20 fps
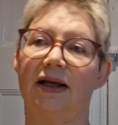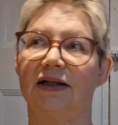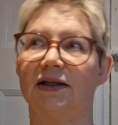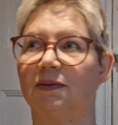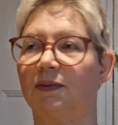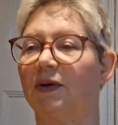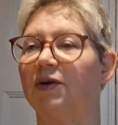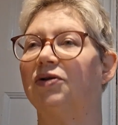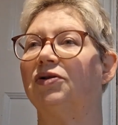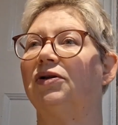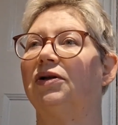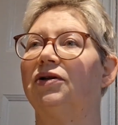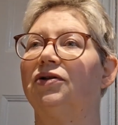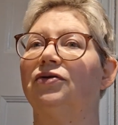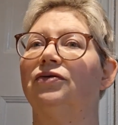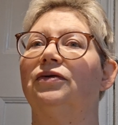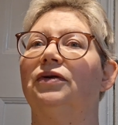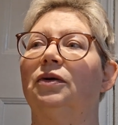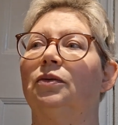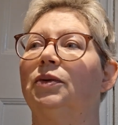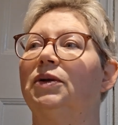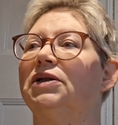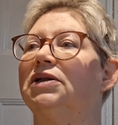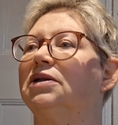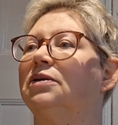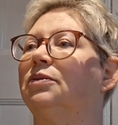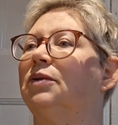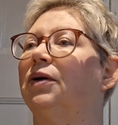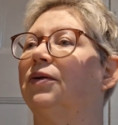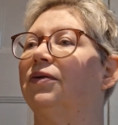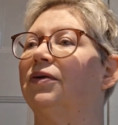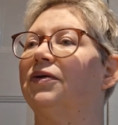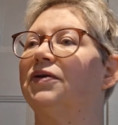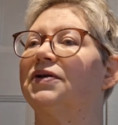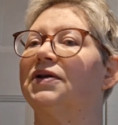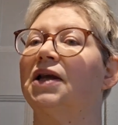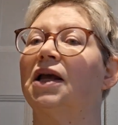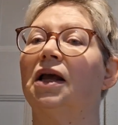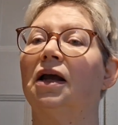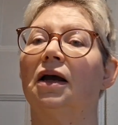especially during the winter
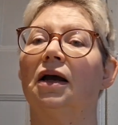months.